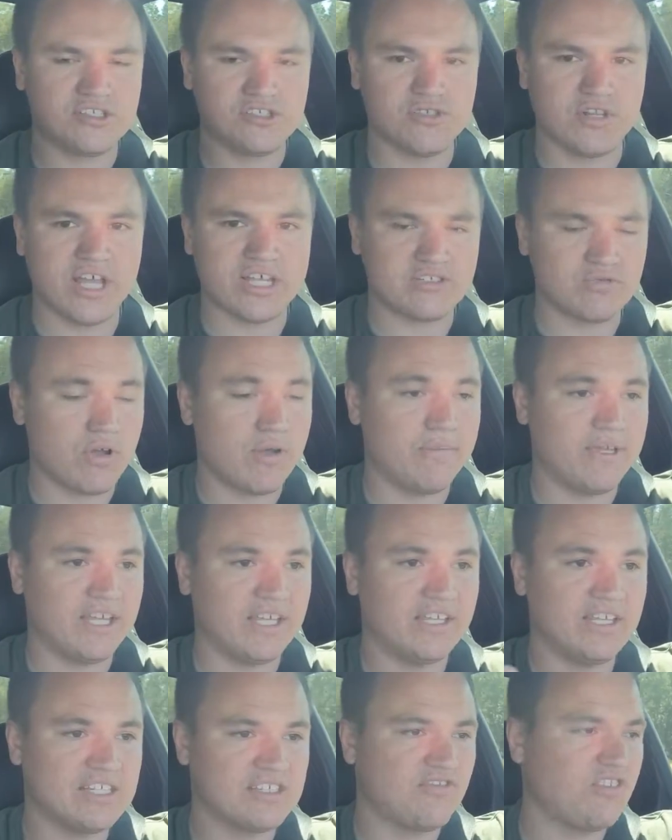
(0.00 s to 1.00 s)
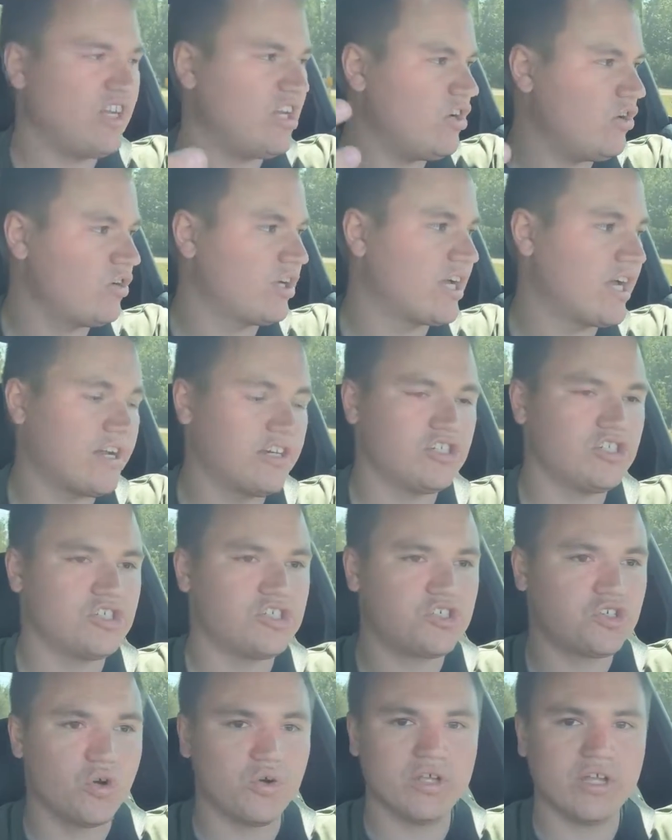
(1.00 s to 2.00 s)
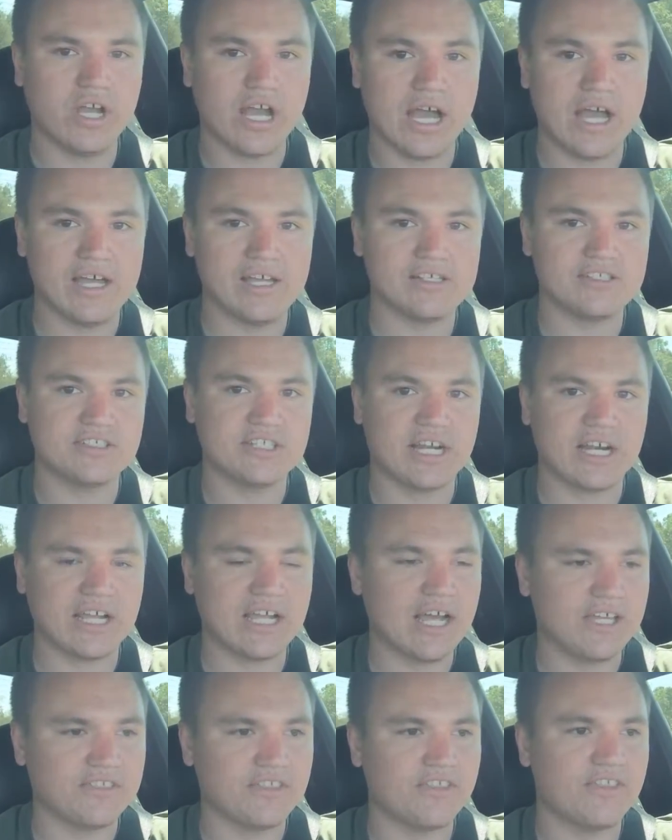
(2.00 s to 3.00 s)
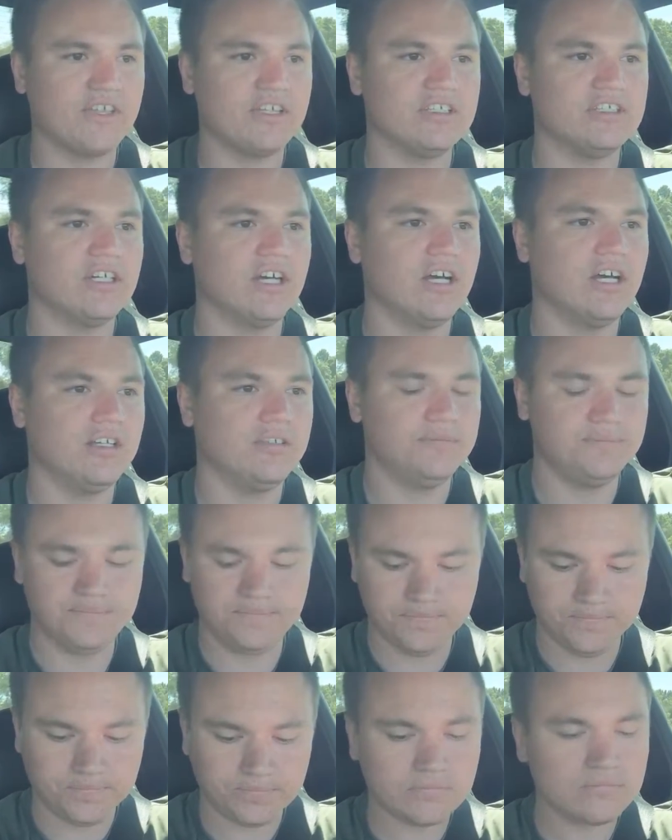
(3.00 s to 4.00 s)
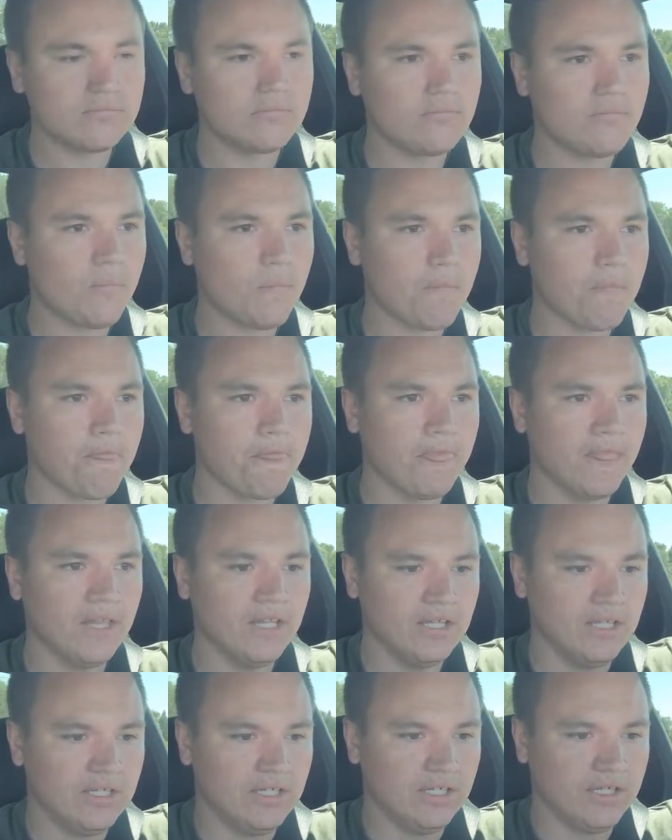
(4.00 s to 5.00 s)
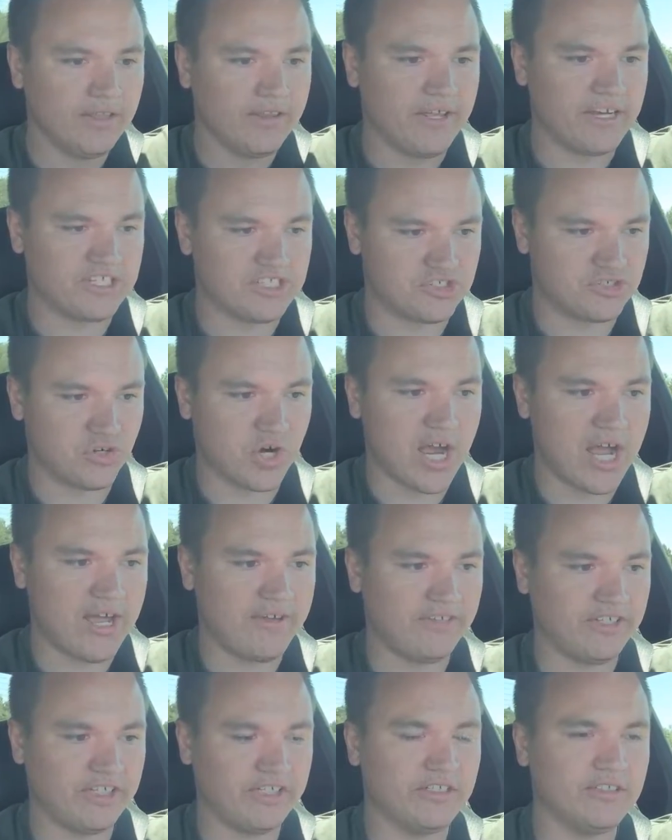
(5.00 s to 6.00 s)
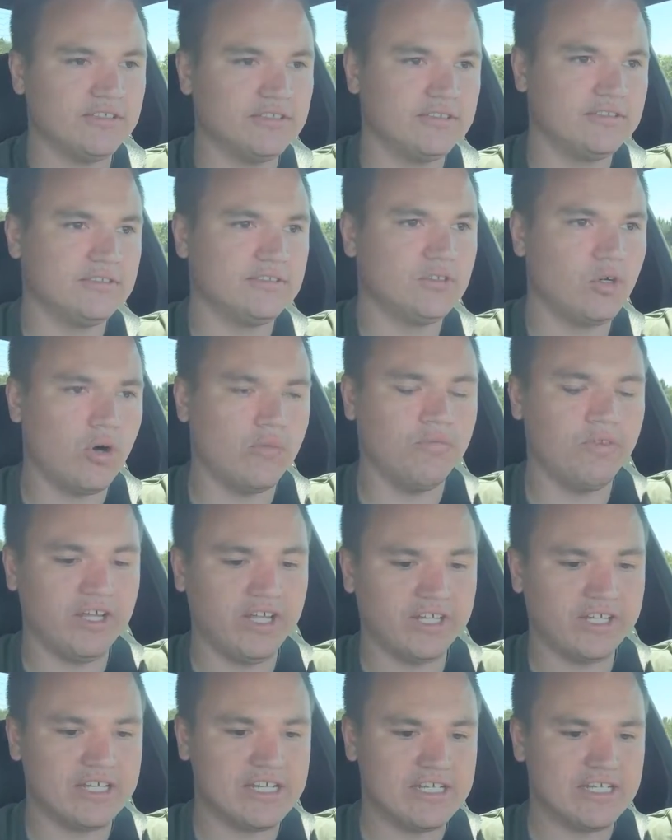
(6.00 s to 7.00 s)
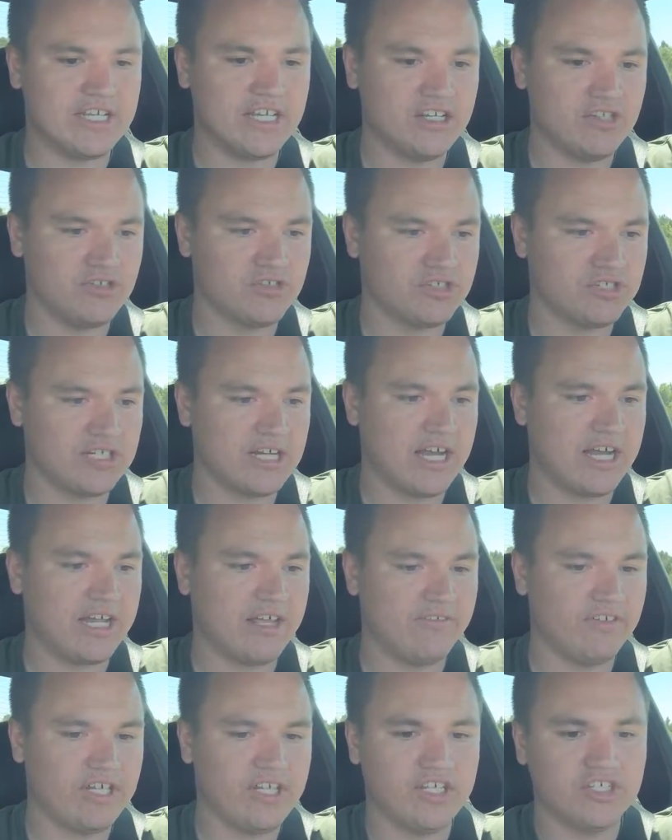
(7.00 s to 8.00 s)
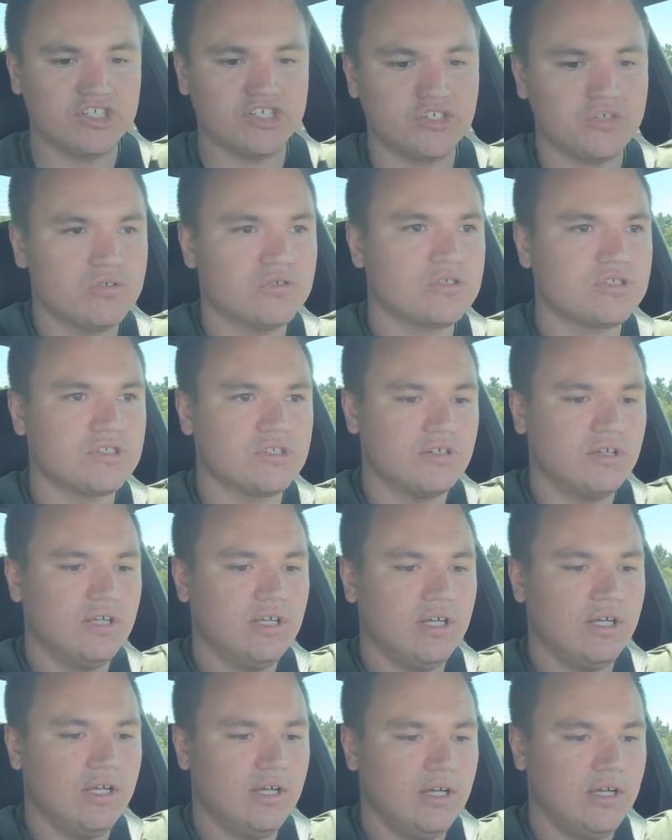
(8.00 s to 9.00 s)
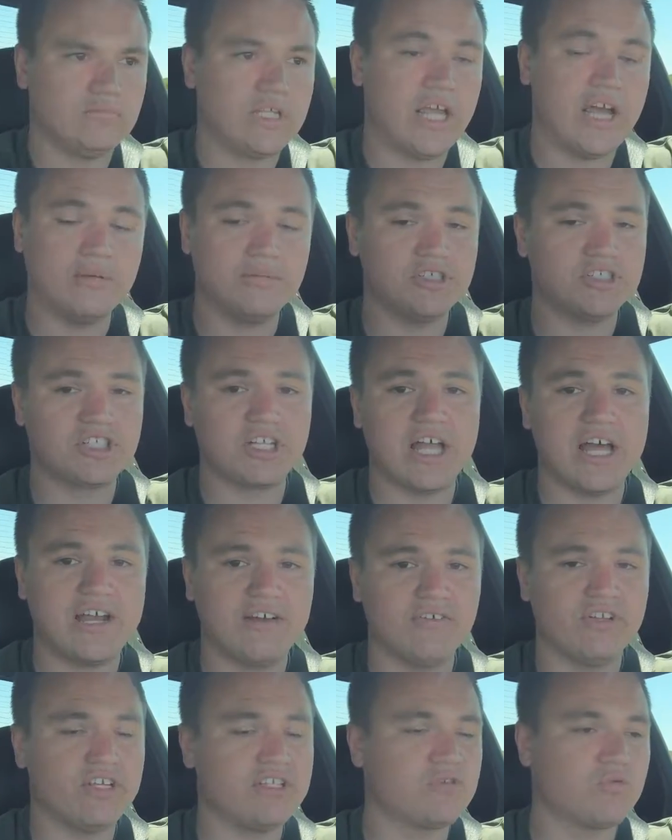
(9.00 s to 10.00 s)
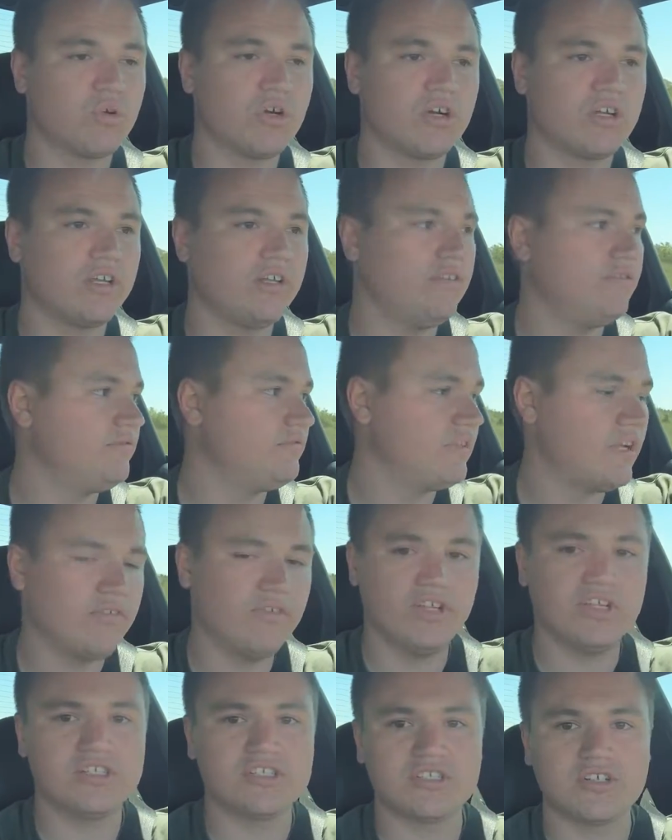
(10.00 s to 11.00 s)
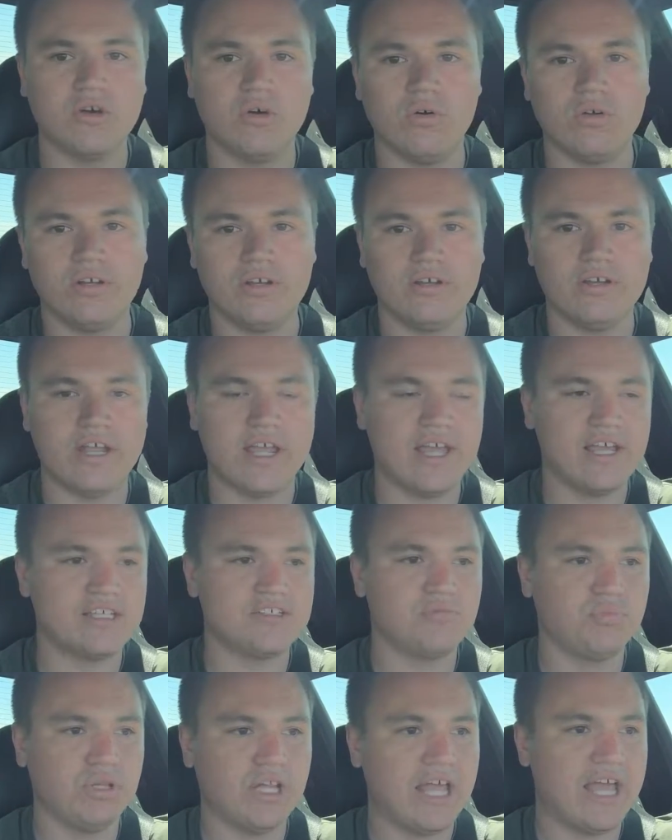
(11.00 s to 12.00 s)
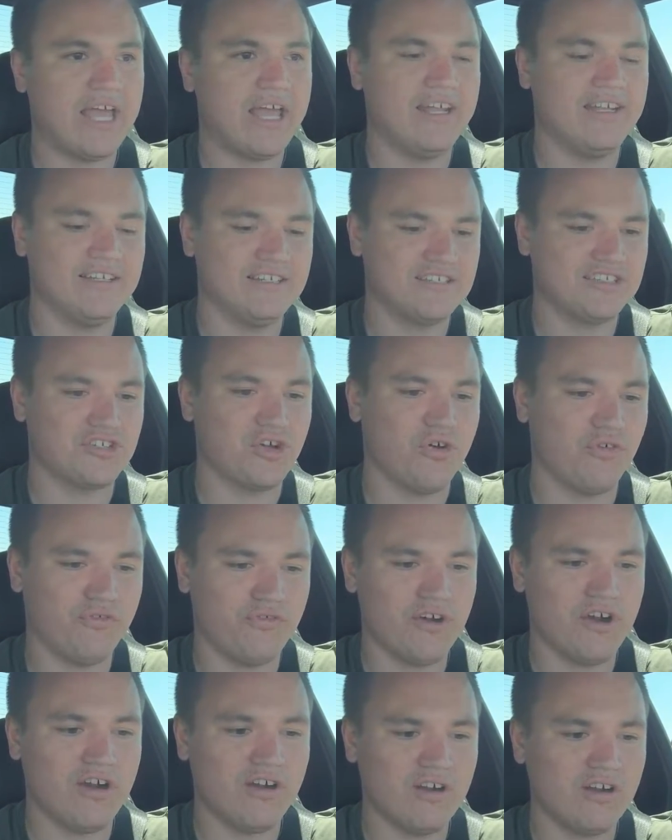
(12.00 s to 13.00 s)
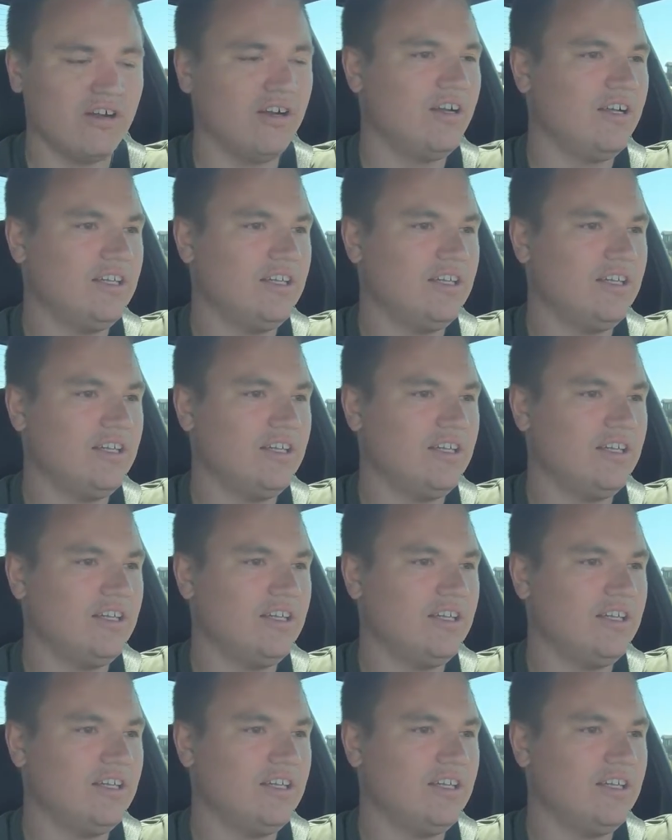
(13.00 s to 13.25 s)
So that's why I'm making this video, to kind of just show you guys that I got the thing done, that it's driving. Hopefully it continues to not have any issues. Yeah, I'm just glad everything's working. Everything's going as planned so far.